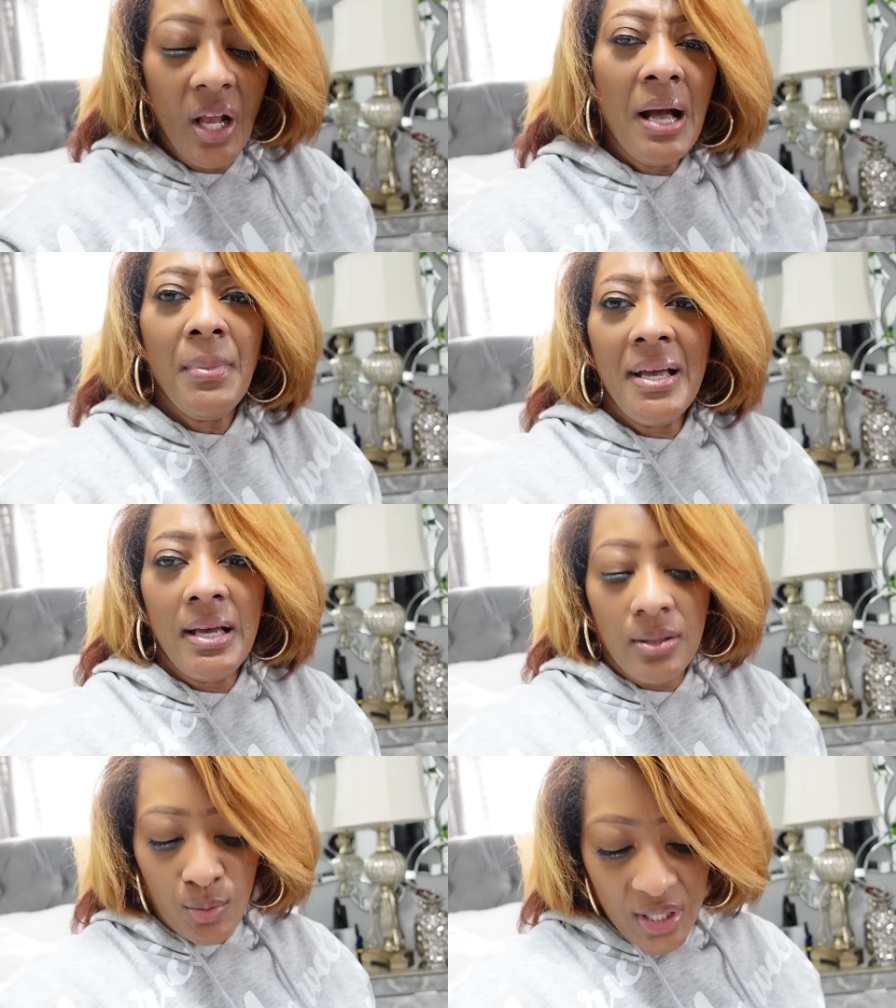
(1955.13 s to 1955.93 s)
I
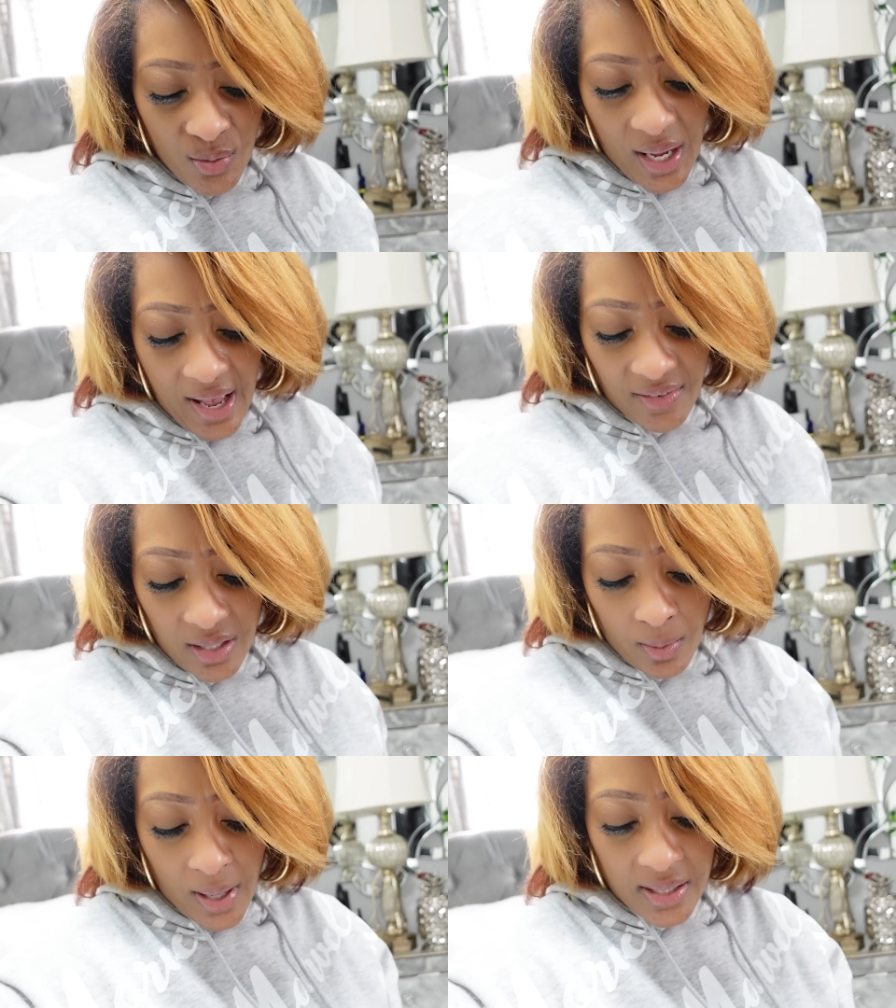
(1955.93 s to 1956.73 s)
might, the reason why I have it
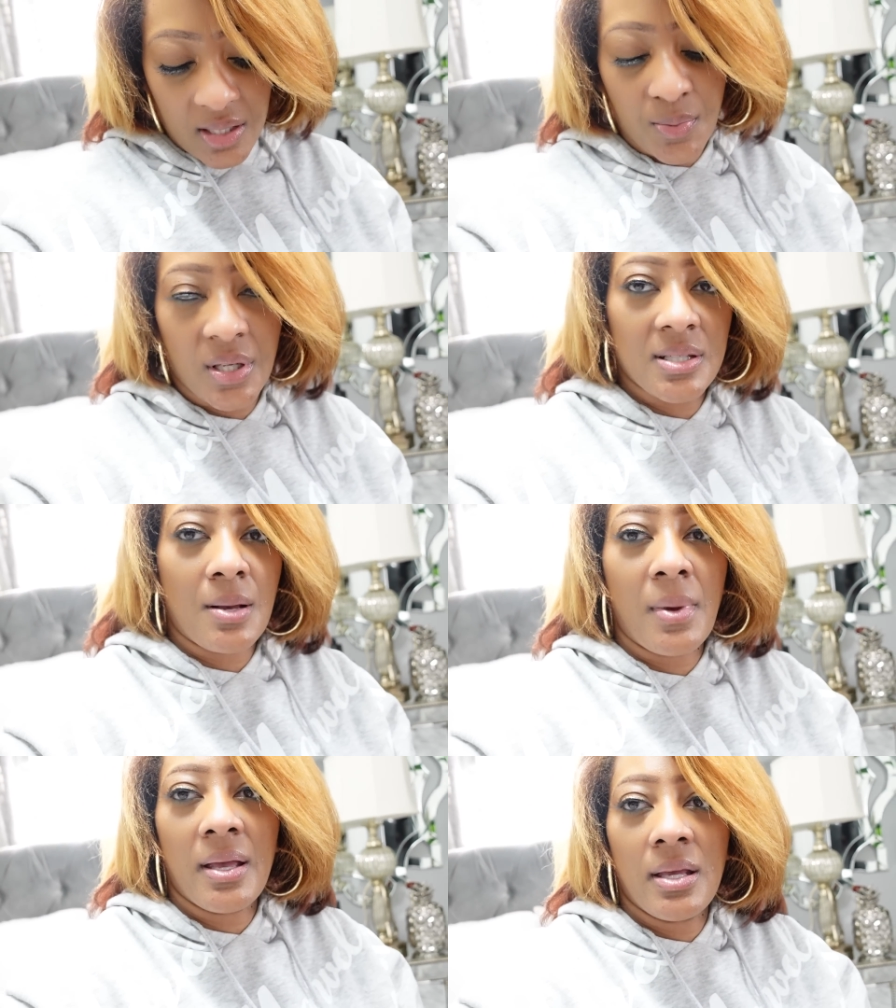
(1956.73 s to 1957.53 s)
in a box is because I
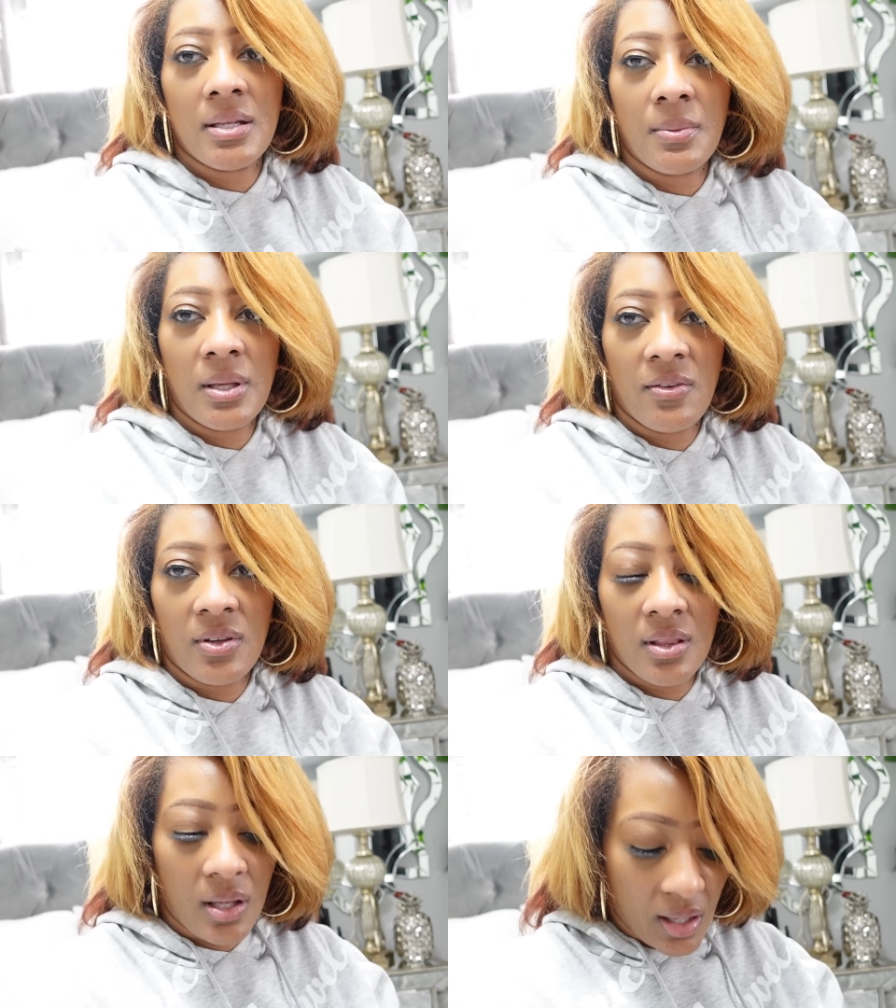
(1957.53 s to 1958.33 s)
might end up
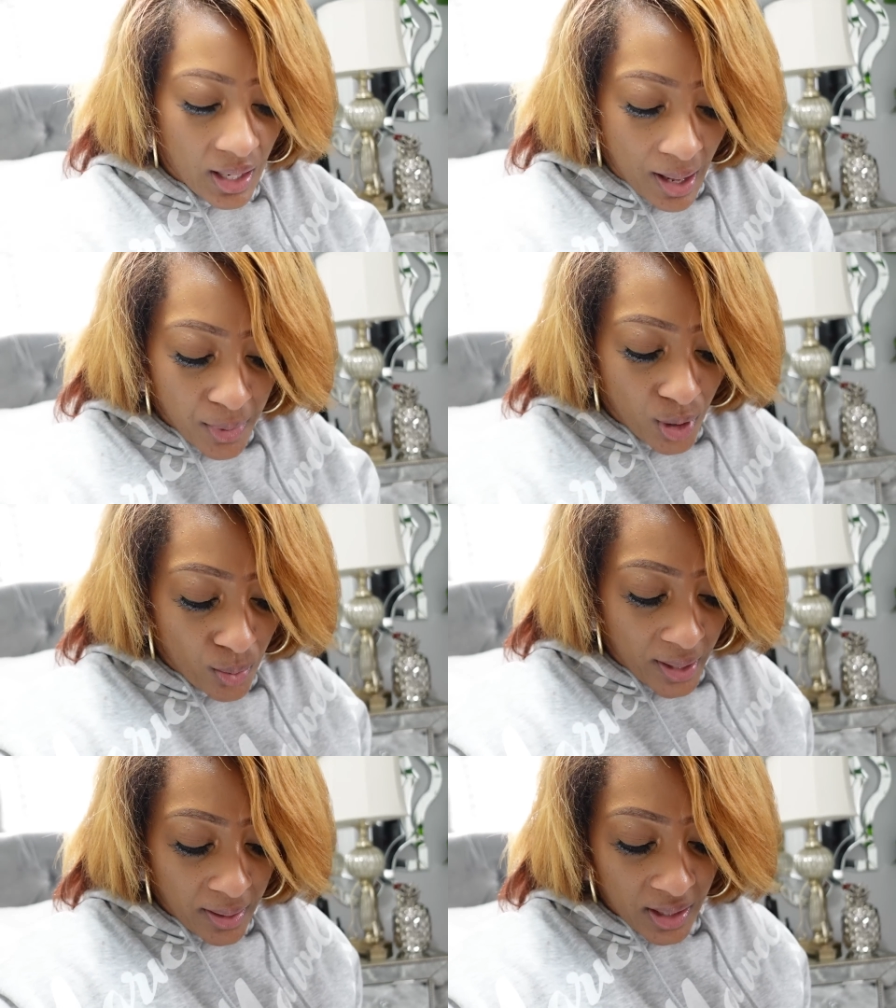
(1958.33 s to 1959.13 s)
giving the Le Labo
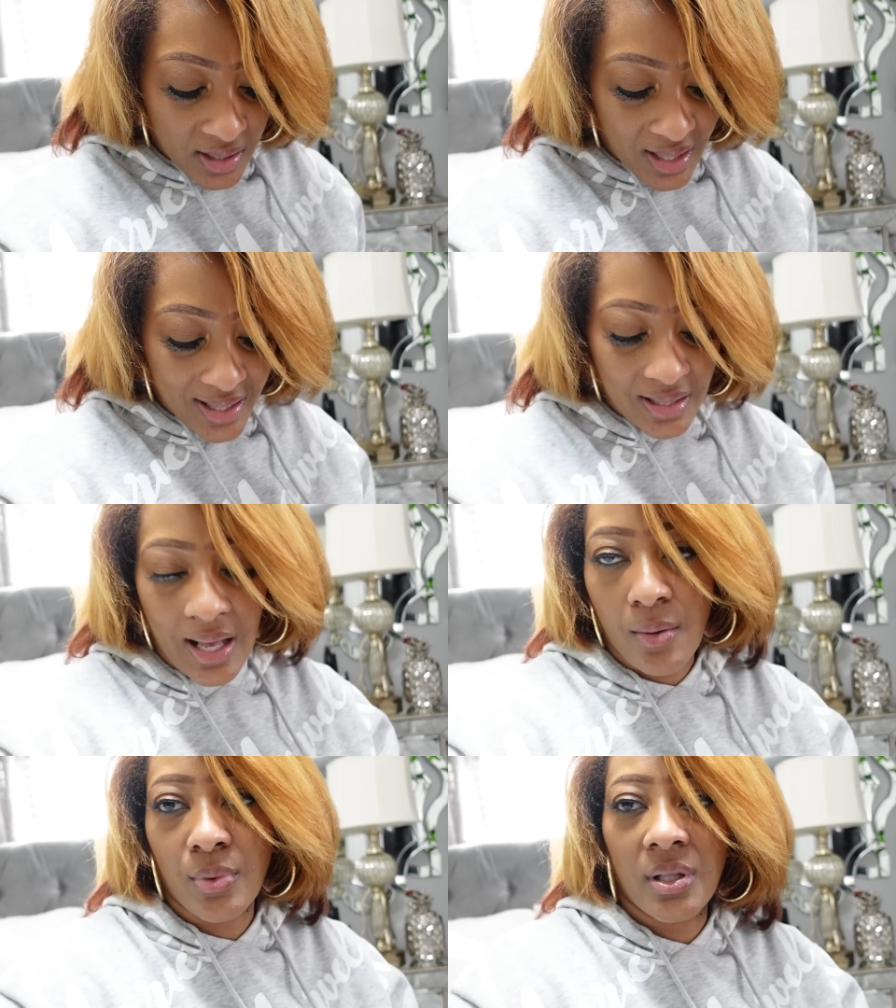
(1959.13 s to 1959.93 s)
away because that's
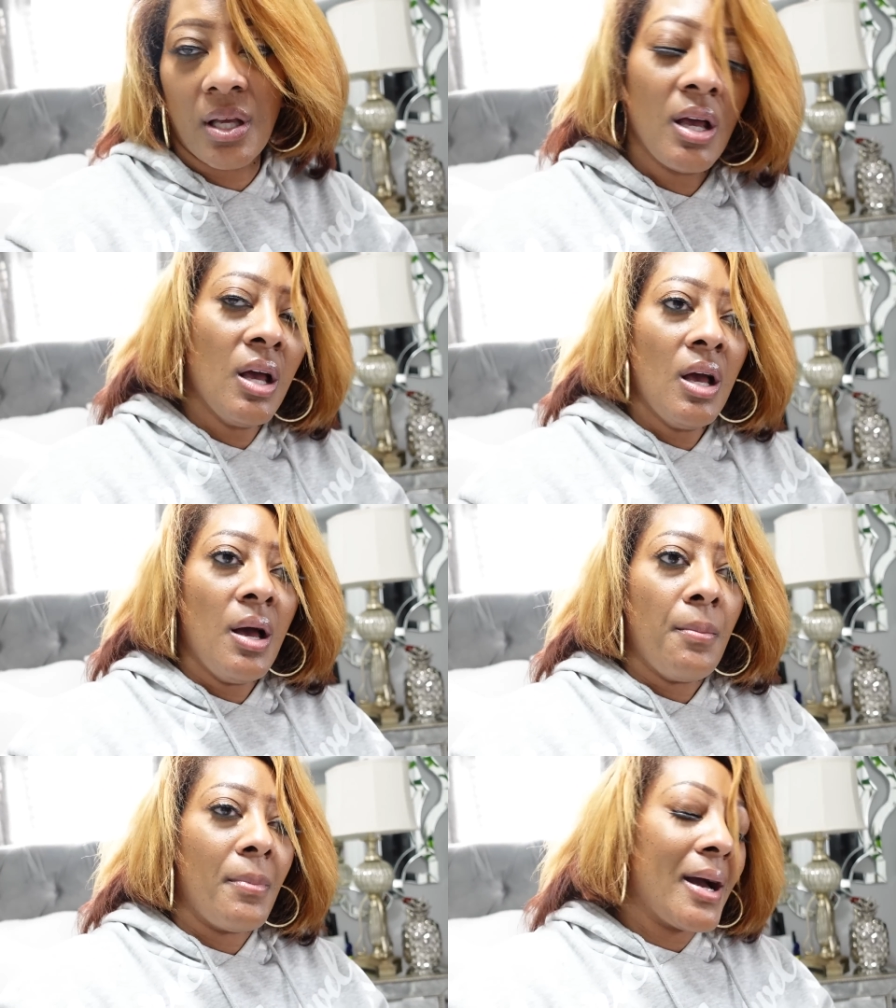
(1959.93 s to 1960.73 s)
not really
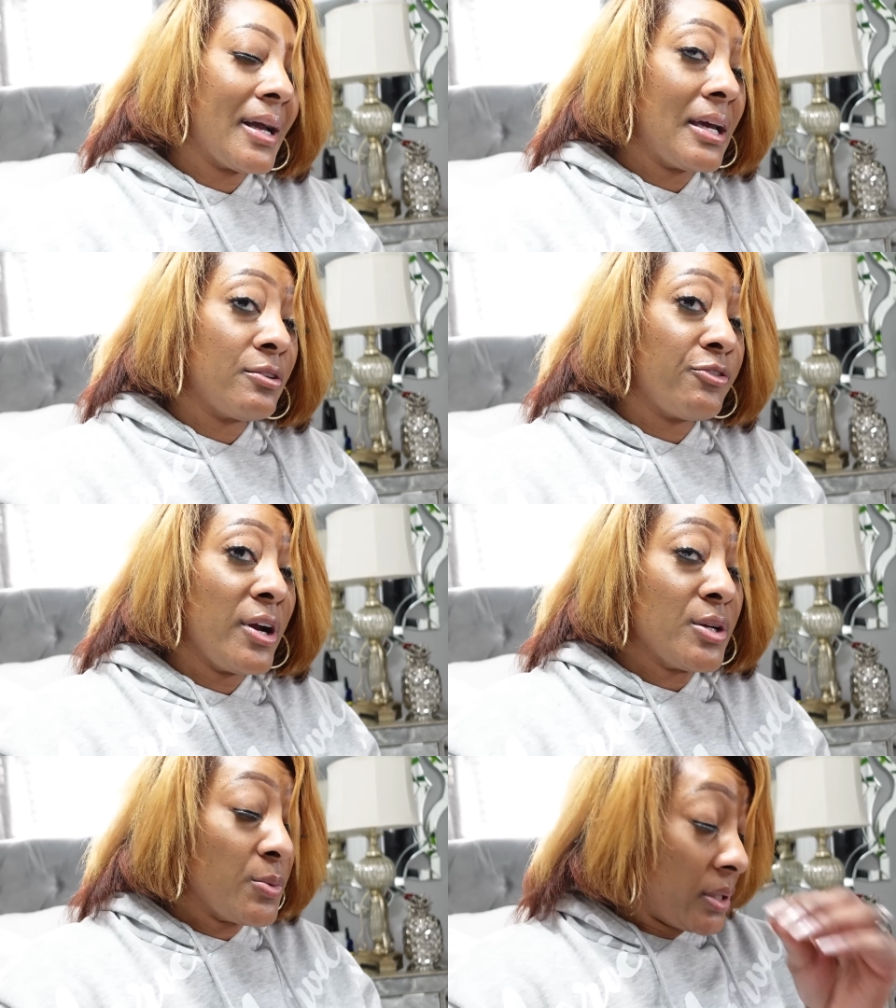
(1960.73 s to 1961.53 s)
my kind of
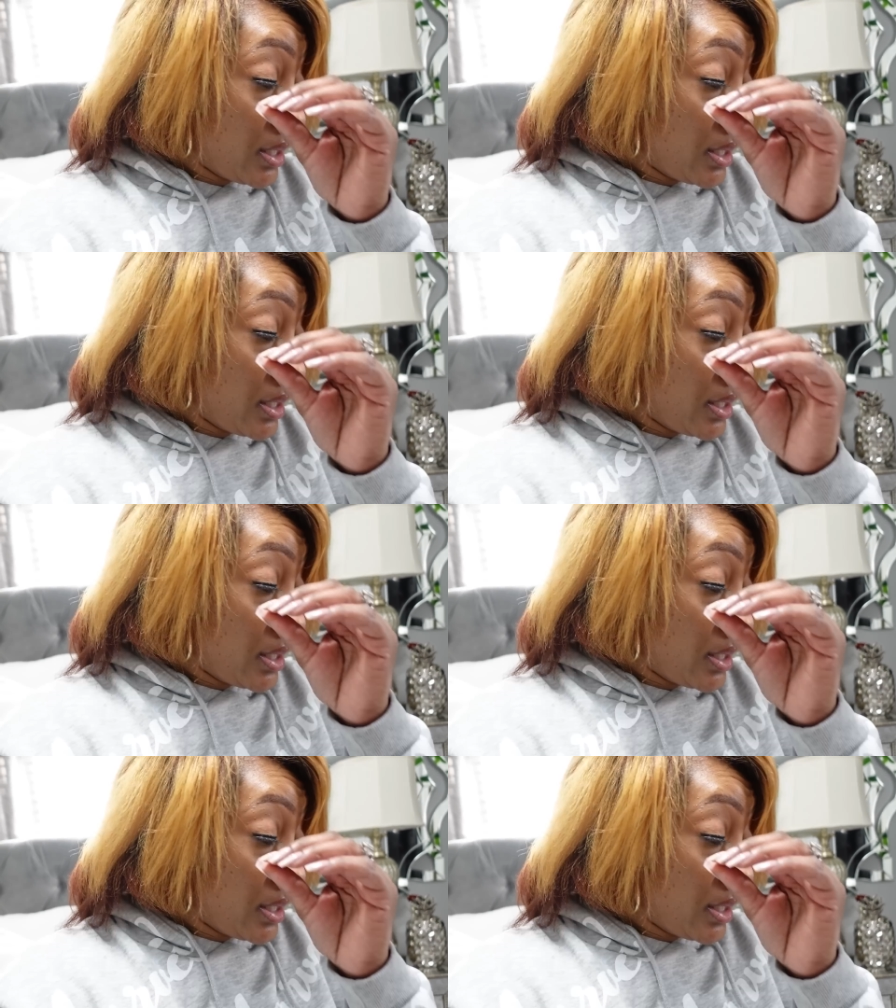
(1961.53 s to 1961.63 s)
fragrance, but